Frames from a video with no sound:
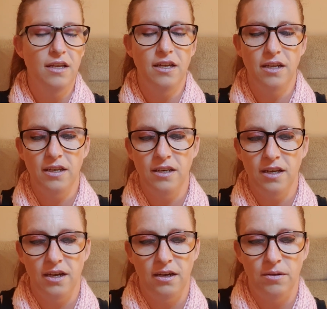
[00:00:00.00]

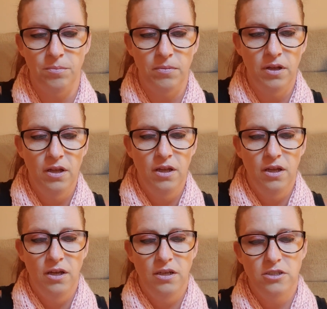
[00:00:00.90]
And
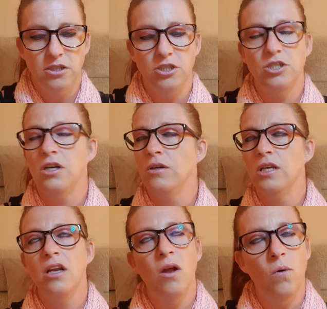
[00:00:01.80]
she goes, you know,
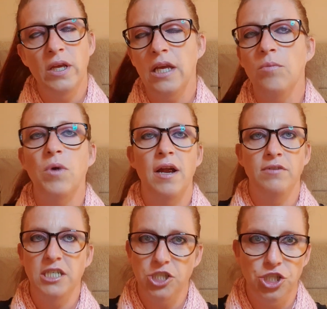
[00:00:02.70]
you're lying, where
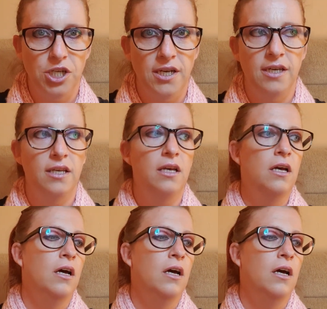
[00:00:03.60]
is she?